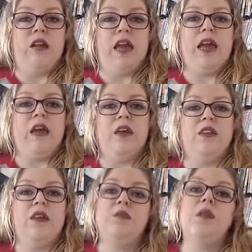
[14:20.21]

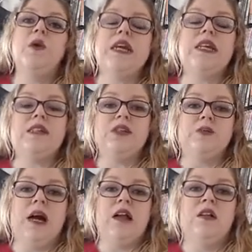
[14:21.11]
and the employees do
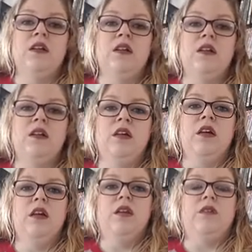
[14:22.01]
well,
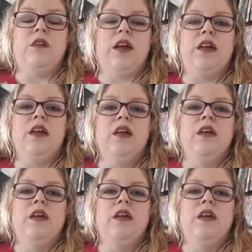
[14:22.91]
right?